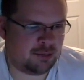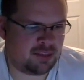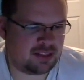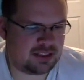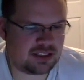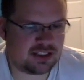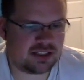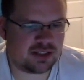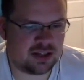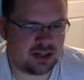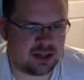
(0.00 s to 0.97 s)
This is
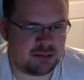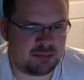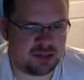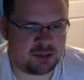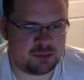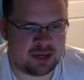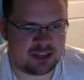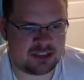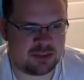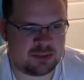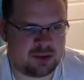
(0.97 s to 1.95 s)
a big
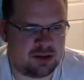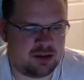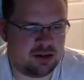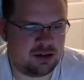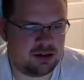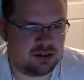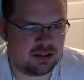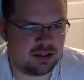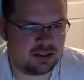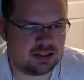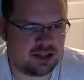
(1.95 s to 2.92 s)
matchup here.
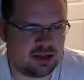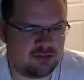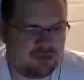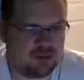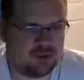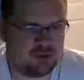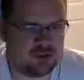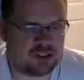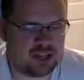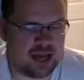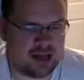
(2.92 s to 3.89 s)
Is Phil
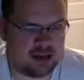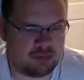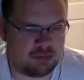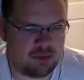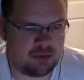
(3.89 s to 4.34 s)
versus Adam.